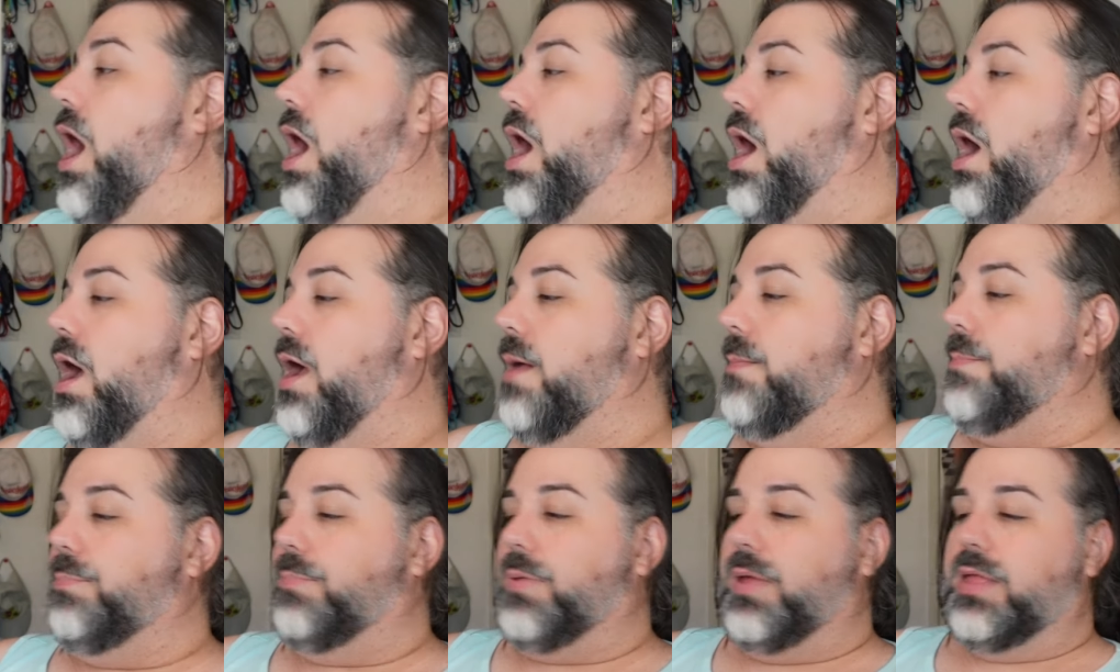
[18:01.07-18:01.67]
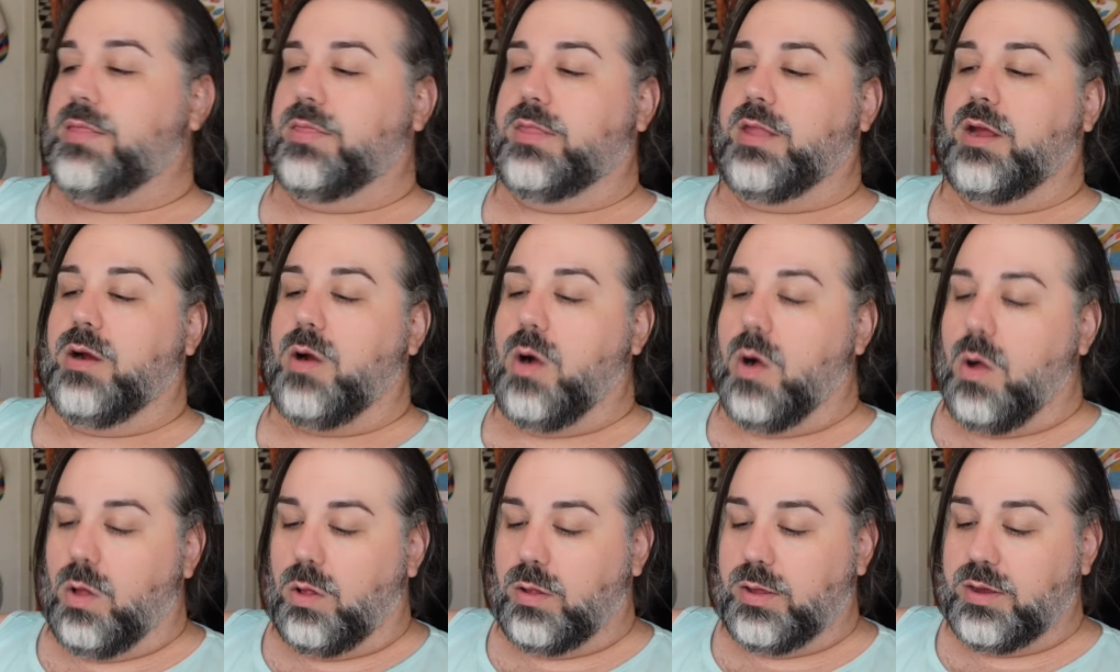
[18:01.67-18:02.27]
Um, but they're
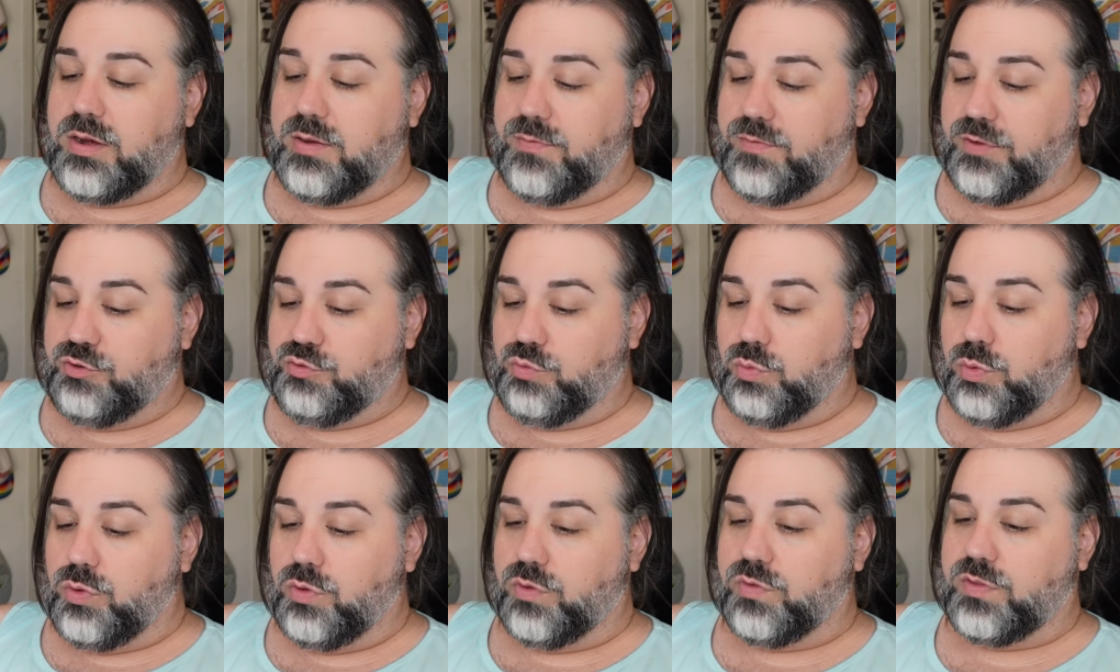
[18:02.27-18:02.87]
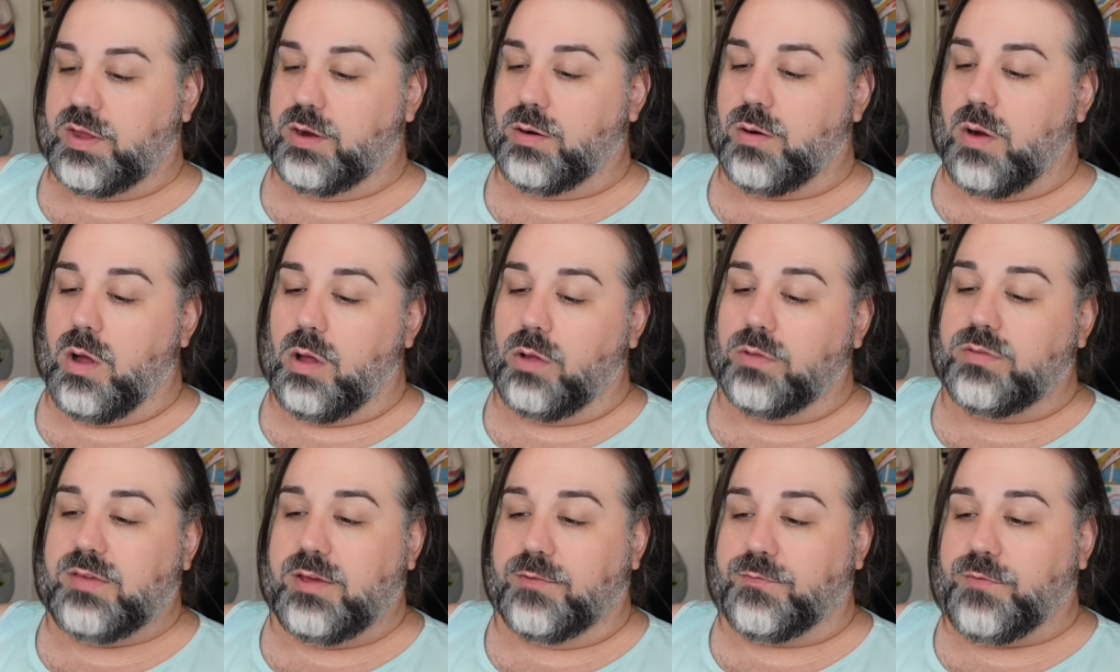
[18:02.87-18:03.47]
all individuals. They're
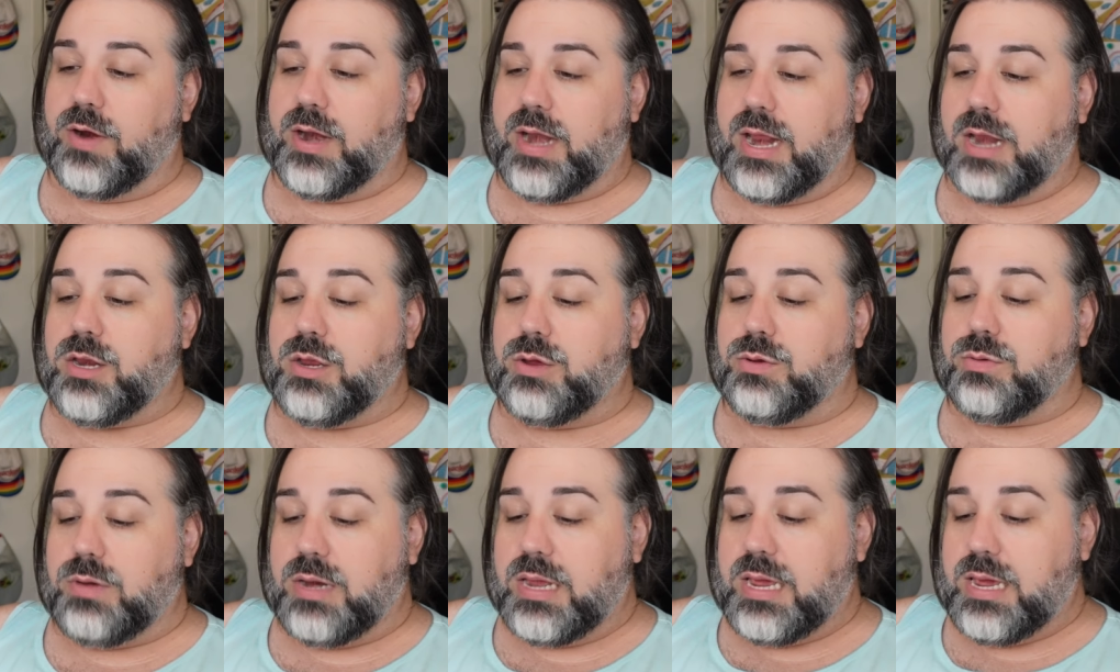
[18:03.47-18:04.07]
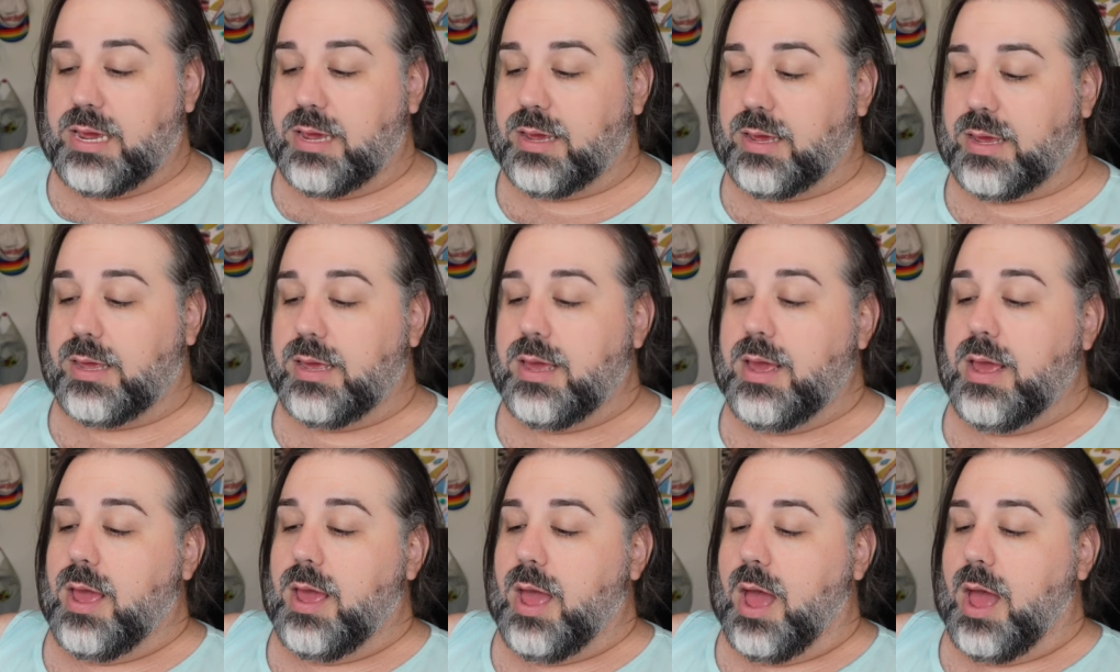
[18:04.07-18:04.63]
all different and unique.